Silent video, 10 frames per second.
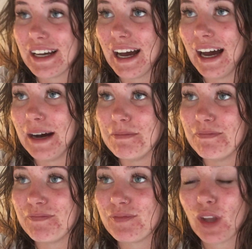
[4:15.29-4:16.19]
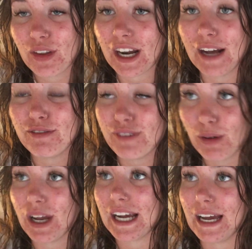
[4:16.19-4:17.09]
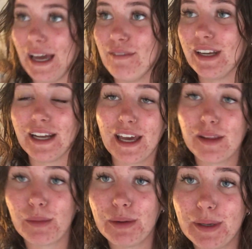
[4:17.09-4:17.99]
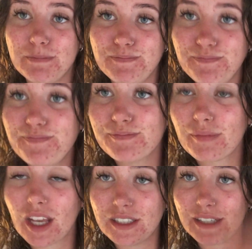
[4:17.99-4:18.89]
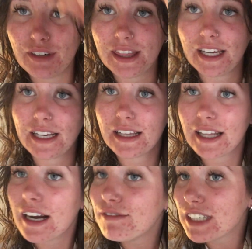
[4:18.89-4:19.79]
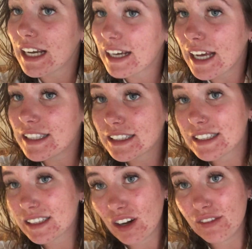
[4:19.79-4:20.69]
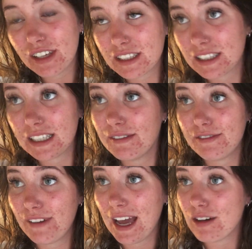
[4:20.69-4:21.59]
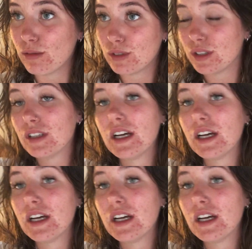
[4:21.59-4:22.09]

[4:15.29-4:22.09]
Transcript: Um, not that I feel like I have any at the moment, because everything that I've done has obviously failed.